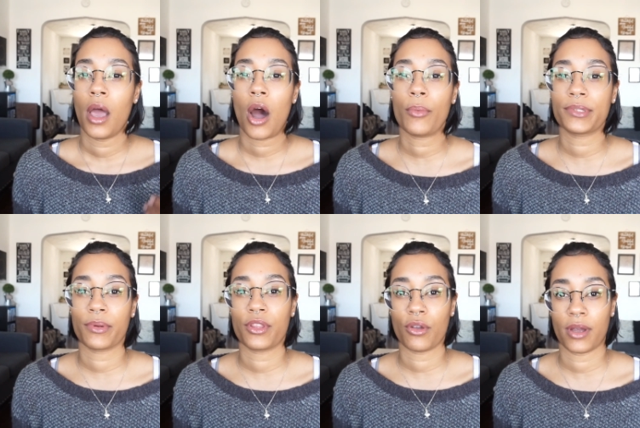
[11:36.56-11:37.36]
helps
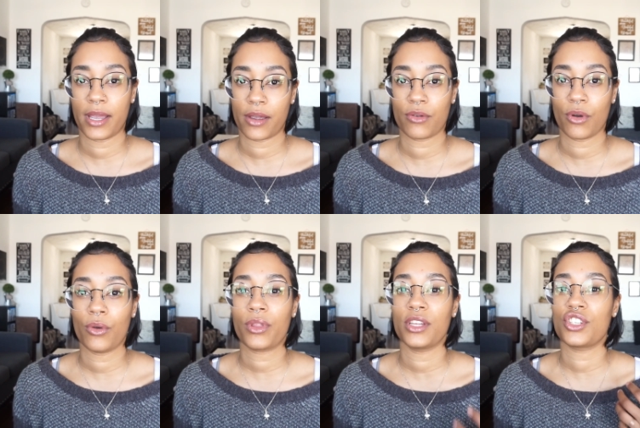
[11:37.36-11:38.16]
with your hair
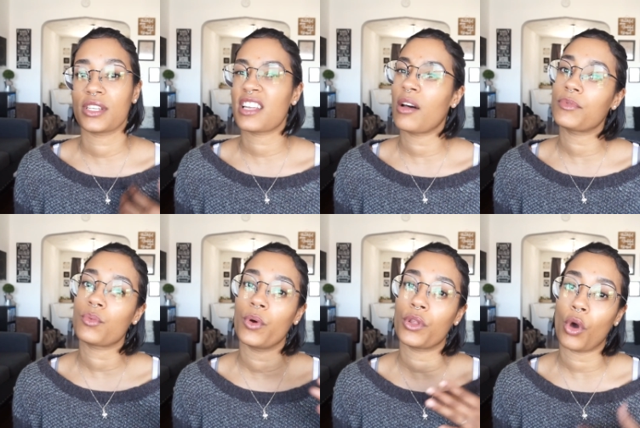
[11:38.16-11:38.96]
growth and just helps
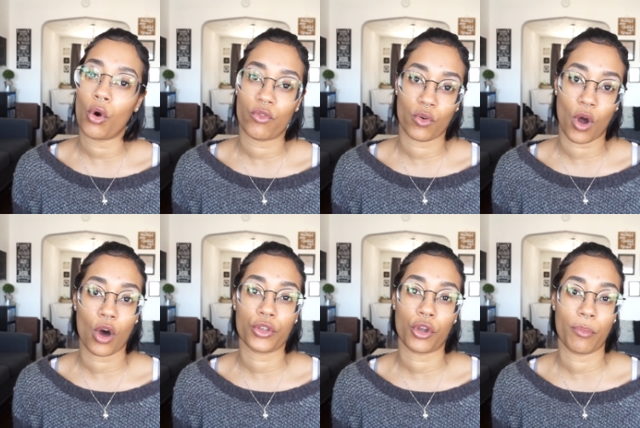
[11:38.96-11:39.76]
with
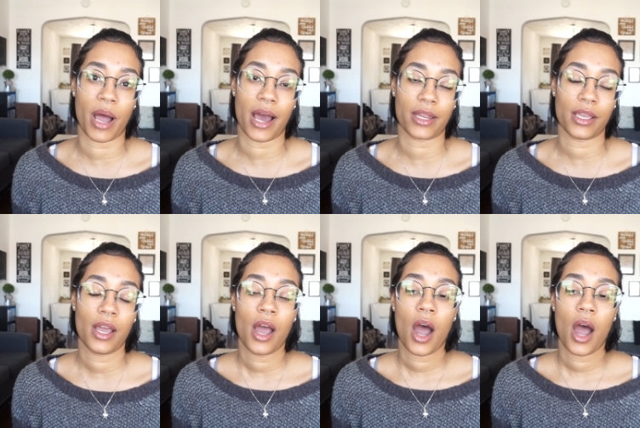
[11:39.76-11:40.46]
overall your body.